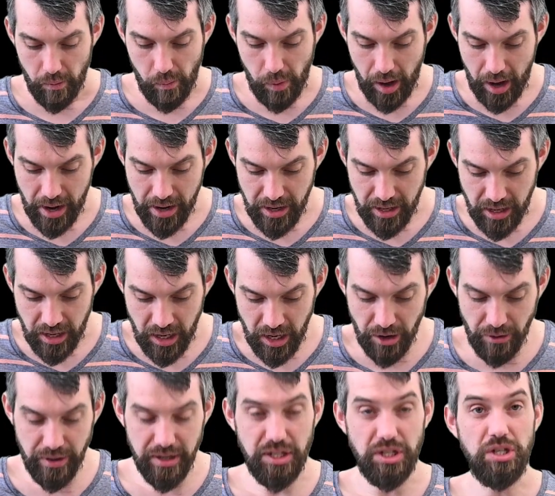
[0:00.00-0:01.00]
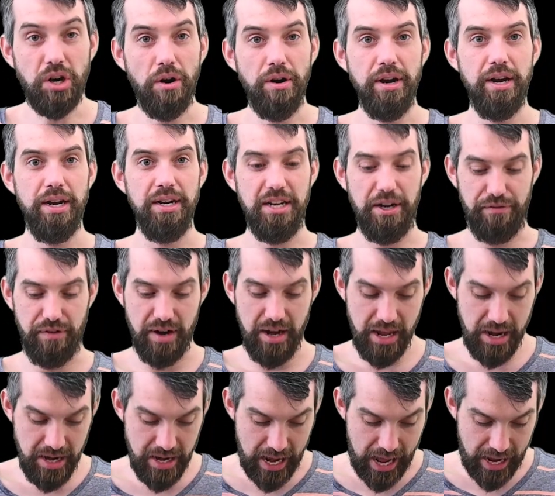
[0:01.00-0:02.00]
But here it started at a different
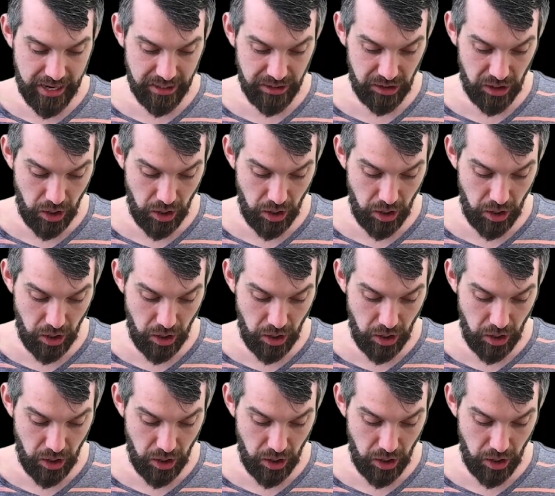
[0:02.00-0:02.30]
index,